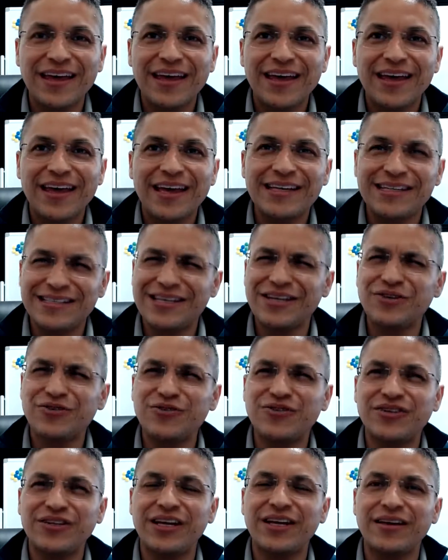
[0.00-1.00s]
And it's
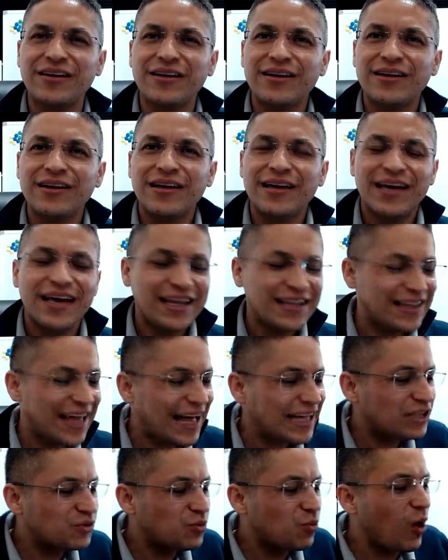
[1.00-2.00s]
interesting. And
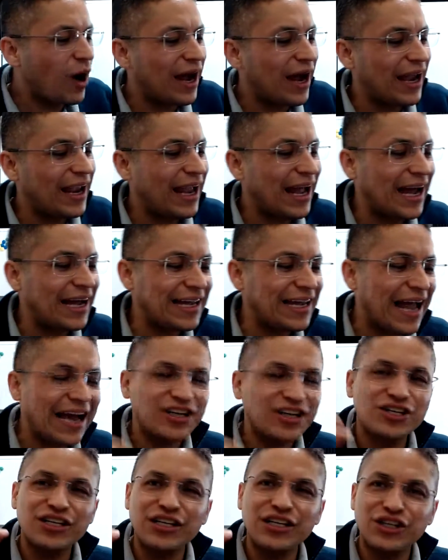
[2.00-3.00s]
that's why I
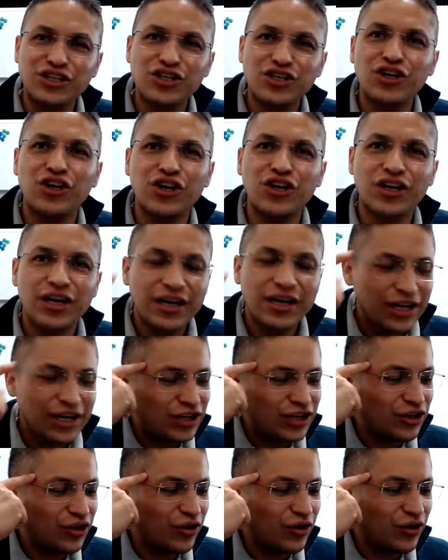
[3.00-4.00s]
actually took,
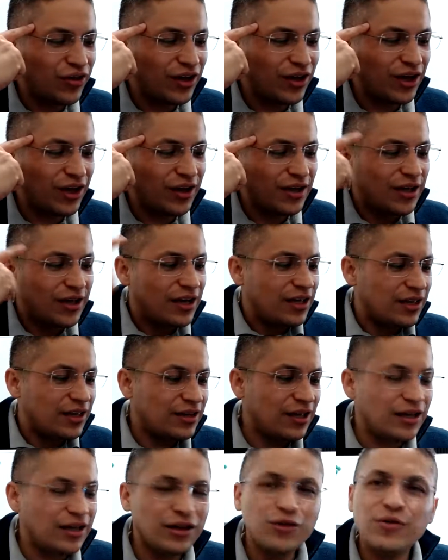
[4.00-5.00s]
the
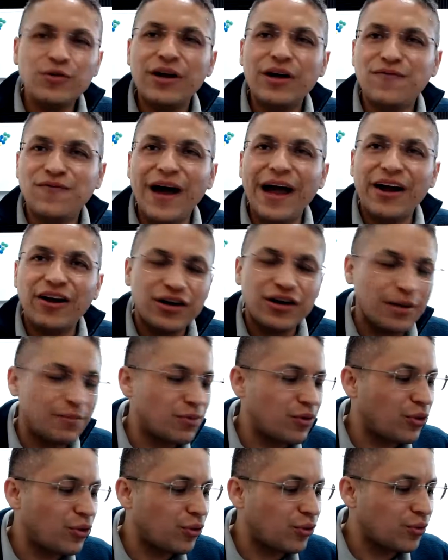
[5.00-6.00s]
Luna Fire
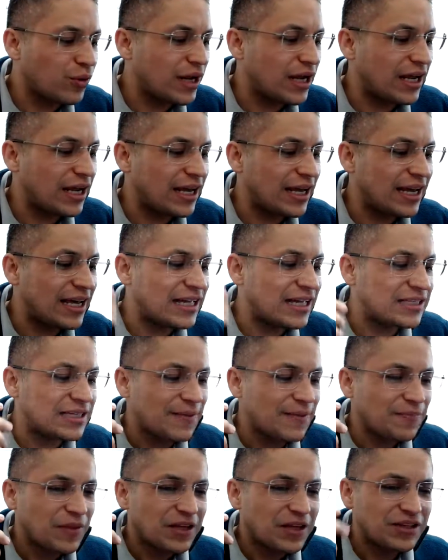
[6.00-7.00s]
number 3. It's
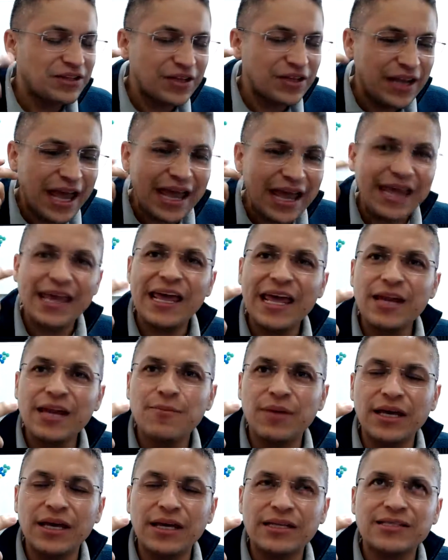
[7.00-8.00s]
today hit
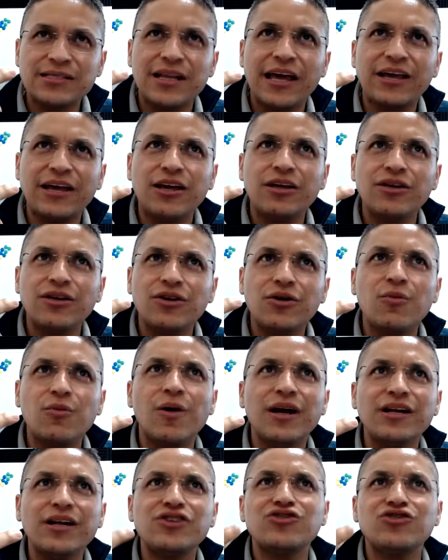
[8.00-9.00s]
me. It's like,
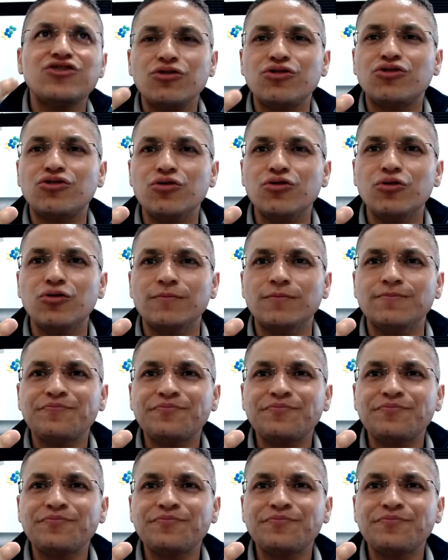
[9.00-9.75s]
what is so true?